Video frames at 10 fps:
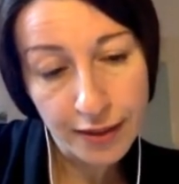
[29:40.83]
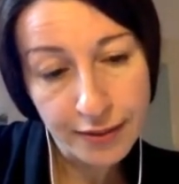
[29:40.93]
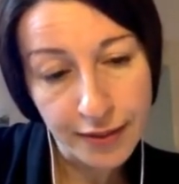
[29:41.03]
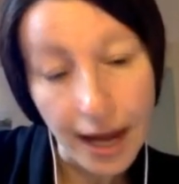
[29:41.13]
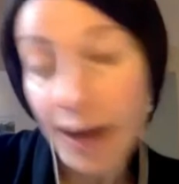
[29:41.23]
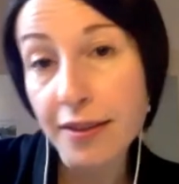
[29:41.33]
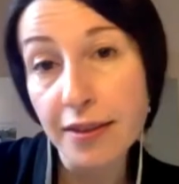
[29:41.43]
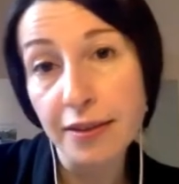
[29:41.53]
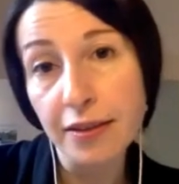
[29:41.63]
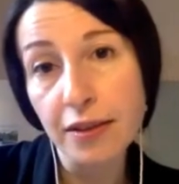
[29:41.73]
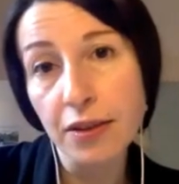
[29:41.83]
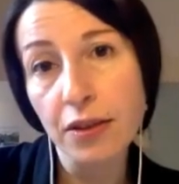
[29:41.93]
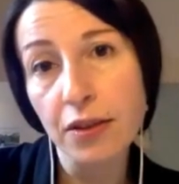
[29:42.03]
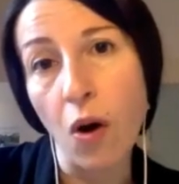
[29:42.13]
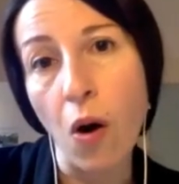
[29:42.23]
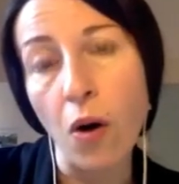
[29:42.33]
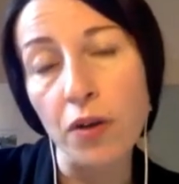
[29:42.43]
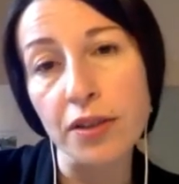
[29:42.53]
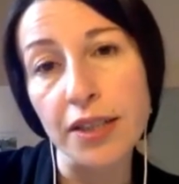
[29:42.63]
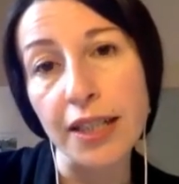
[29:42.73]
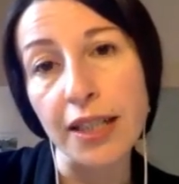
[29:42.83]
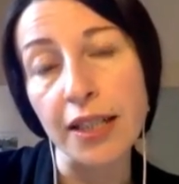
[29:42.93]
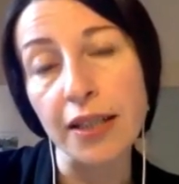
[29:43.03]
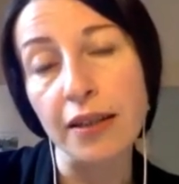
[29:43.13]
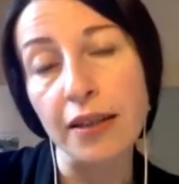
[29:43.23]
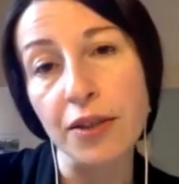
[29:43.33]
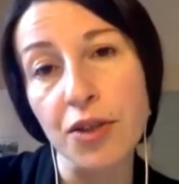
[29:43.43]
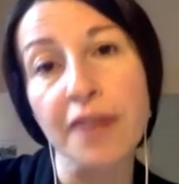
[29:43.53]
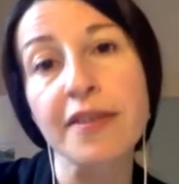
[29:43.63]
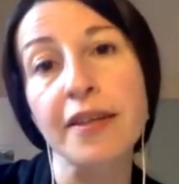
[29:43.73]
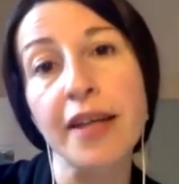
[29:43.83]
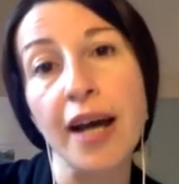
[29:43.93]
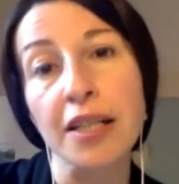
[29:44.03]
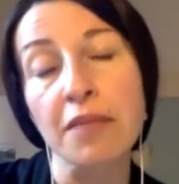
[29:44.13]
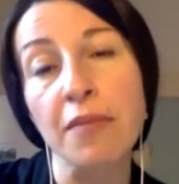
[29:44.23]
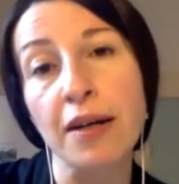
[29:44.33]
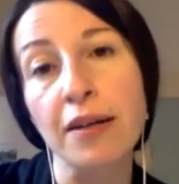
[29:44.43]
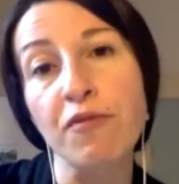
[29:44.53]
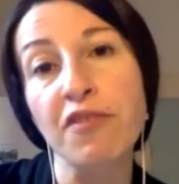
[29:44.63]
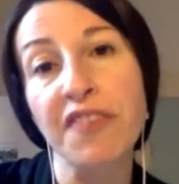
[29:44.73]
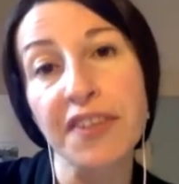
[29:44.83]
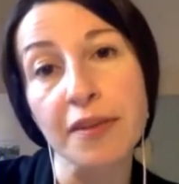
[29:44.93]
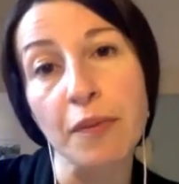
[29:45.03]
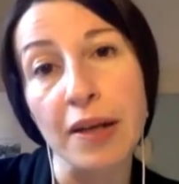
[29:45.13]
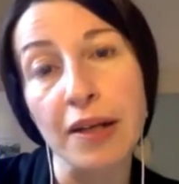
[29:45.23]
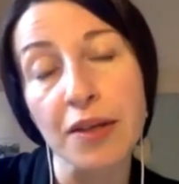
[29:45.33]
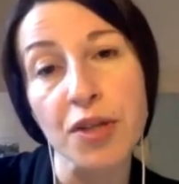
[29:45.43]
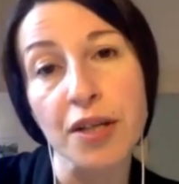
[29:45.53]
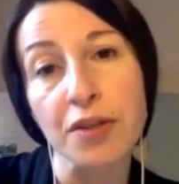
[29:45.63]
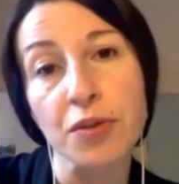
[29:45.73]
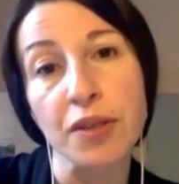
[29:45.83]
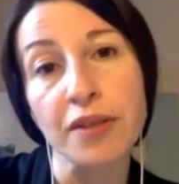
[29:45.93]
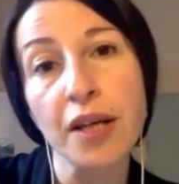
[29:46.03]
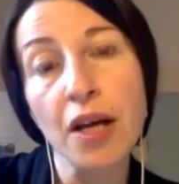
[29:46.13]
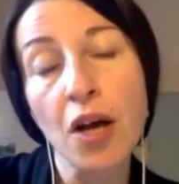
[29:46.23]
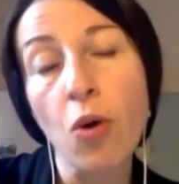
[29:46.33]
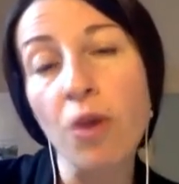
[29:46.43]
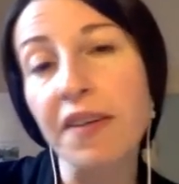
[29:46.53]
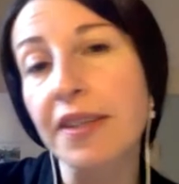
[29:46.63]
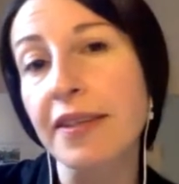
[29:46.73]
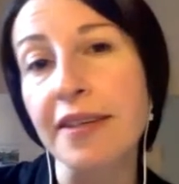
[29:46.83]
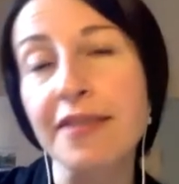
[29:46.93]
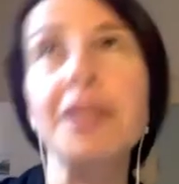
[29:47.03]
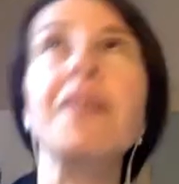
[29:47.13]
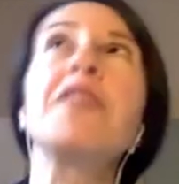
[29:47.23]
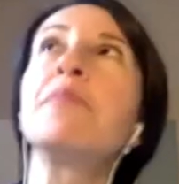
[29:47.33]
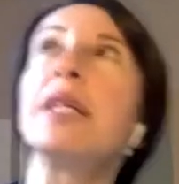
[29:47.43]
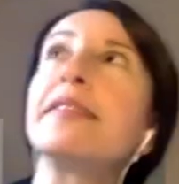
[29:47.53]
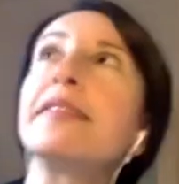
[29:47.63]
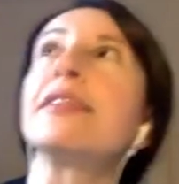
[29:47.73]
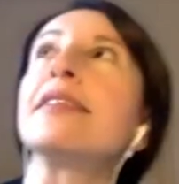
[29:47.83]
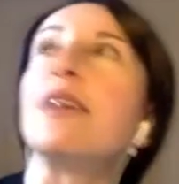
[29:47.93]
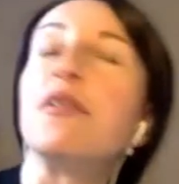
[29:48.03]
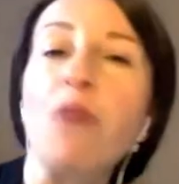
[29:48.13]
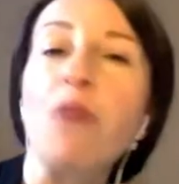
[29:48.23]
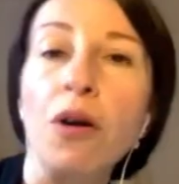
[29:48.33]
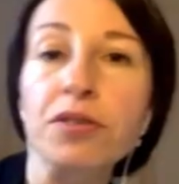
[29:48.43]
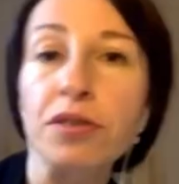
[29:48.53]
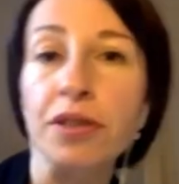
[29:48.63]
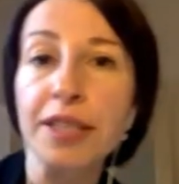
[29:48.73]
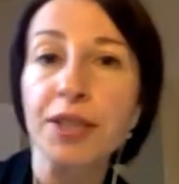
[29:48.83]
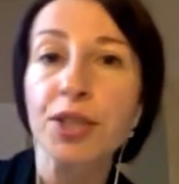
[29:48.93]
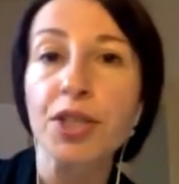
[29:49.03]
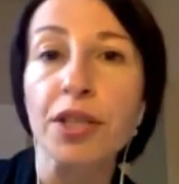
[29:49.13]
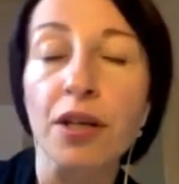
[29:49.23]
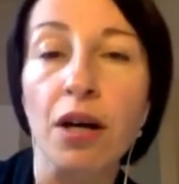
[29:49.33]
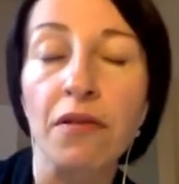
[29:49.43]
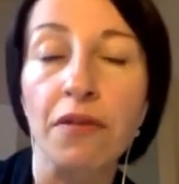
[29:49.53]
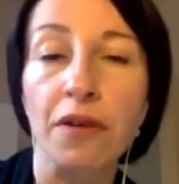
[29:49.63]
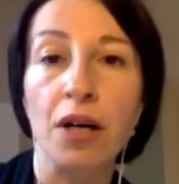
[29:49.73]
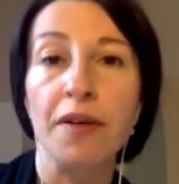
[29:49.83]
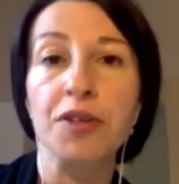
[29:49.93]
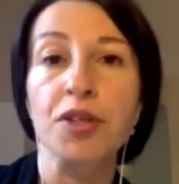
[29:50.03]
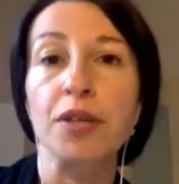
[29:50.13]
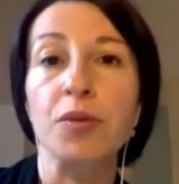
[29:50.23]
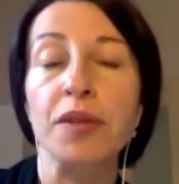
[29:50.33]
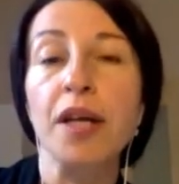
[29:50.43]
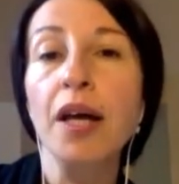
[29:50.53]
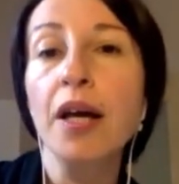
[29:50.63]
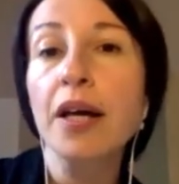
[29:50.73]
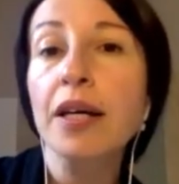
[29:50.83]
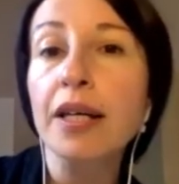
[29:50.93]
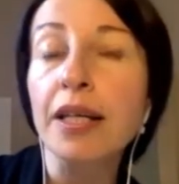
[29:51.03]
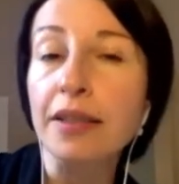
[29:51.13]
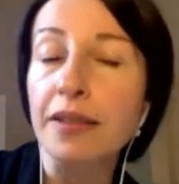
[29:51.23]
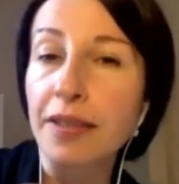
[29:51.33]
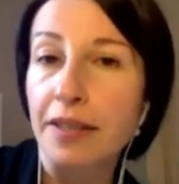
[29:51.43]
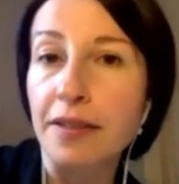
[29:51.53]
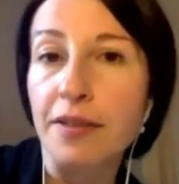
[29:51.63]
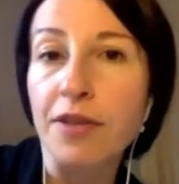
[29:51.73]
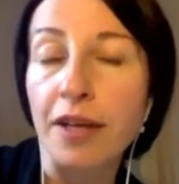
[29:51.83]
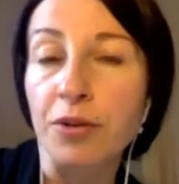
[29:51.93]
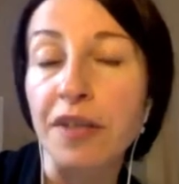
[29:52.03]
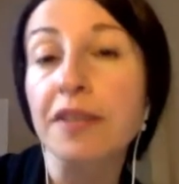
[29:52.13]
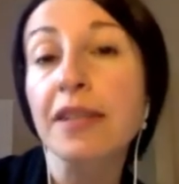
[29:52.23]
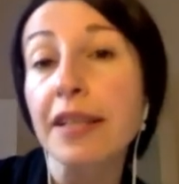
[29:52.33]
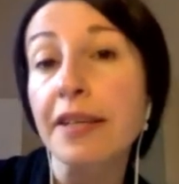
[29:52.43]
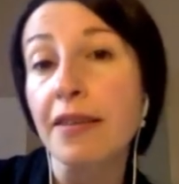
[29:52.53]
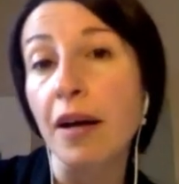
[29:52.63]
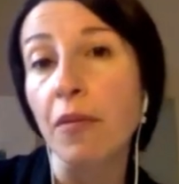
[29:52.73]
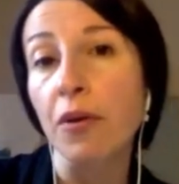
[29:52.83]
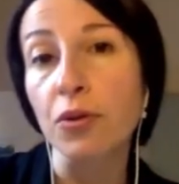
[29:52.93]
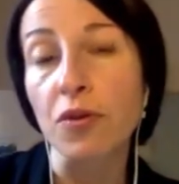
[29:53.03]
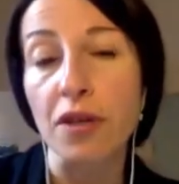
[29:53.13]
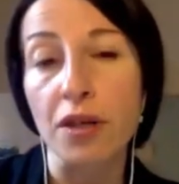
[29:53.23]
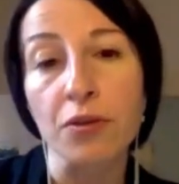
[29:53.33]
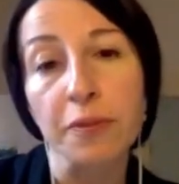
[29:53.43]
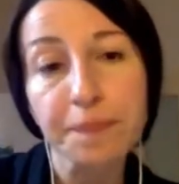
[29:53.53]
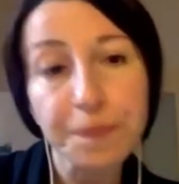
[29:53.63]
texts on the scientia de anima written by a Jesuit, or at least transmitting the thought, the teaching of a Jesuit. in the 16th century, at least among those I know.